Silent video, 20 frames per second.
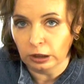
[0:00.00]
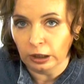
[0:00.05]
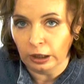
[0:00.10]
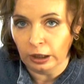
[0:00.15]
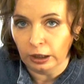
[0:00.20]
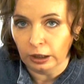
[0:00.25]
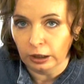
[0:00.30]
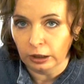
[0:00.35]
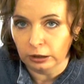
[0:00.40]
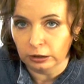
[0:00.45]

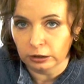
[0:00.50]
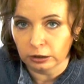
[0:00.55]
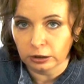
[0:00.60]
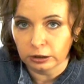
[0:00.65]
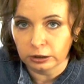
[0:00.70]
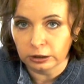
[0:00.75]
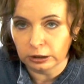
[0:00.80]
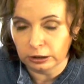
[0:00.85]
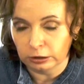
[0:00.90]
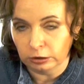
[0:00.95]
and
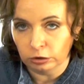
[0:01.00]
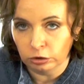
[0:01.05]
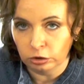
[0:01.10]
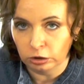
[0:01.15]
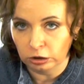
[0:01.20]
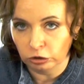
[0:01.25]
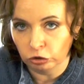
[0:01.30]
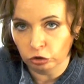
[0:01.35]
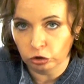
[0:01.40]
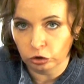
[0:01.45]
cleaned to
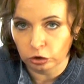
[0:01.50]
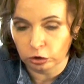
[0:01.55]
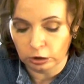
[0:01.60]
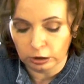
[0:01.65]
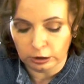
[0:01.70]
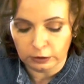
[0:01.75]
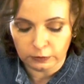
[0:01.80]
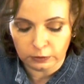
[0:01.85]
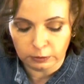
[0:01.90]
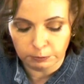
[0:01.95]
ensure that
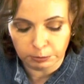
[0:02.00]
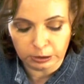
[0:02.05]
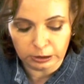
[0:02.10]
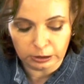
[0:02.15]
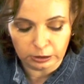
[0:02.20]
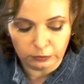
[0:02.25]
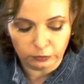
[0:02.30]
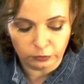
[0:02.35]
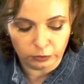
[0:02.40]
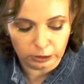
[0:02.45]
it's completely
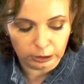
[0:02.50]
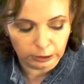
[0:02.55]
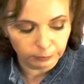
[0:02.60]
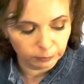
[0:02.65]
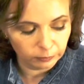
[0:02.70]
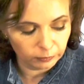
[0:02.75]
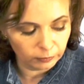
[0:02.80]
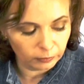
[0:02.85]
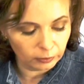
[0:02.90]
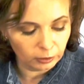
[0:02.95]
free.
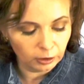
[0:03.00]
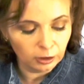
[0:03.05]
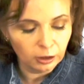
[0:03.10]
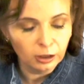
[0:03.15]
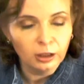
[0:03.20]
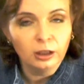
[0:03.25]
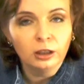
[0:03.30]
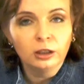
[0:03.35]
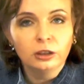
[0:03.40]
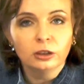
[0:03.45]

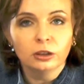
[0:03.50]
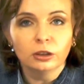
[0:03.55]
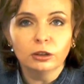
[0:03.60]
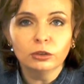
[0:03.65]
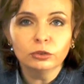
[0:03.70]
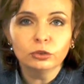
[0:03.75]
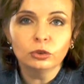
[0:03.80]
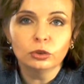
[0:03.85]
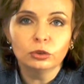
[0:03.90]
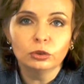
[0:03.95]
You'll
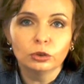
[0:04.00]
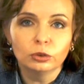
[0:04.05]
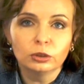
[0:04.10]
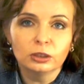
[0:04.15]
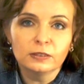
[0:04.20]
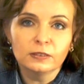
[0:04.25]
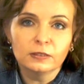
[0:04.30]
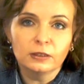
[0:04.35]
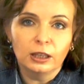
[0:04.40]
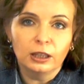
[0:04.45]
also
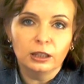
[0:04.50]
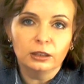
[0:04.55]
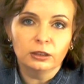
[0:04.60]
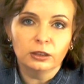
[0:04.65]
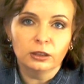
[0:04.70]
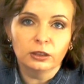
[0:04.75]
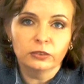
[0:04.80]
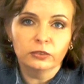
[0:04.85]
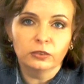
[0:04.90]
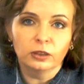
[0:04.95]
notice that
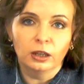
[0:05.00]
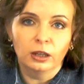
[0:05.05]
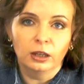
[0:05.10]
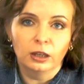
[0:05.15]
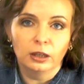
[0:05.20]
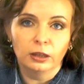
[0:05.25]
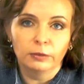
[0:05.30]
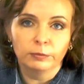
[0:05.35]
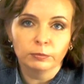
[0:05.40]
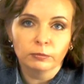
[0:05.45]
there's
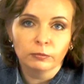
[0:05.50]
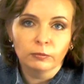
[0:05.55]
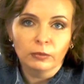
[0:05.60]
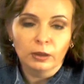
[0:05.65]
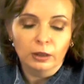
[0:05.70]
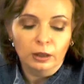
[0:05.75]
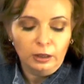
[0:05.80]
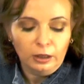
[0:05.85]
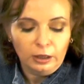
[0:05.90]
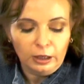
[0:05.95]

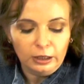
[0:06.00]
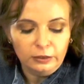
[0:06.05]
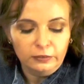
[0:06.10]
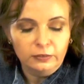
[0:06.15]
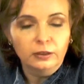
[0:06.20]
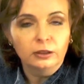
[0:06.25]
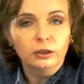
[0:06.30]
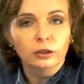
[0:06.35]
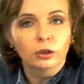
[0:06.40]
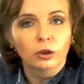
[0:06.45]
a
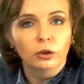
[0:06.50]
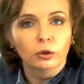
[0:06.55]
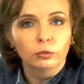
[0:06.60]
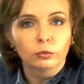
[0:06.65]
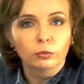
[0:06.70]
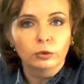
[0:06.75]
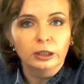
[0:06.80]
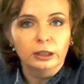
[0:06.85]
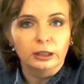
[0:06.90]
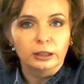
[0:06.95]
silicone
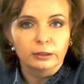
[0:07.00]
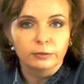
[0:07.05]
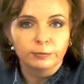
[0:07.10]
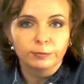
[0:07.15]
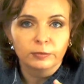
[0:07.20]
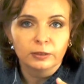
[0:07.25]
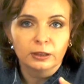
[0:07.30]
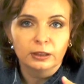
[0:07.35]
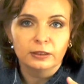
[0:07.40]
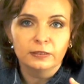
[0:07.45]
ring.
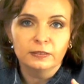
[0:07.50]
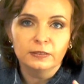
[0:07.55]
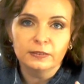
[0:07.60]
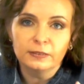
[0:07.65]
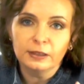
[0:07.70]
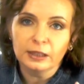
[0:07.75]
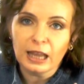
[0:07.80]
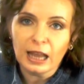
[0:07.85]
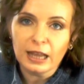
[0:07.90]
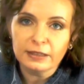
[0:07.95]
This is the
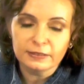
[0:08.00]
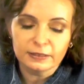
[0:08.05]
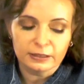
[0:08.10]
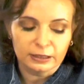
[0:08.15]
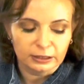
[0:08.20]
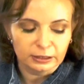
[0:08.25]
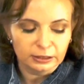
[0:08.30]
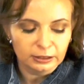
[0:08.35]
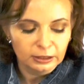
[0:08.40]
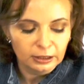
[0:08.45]
gasket.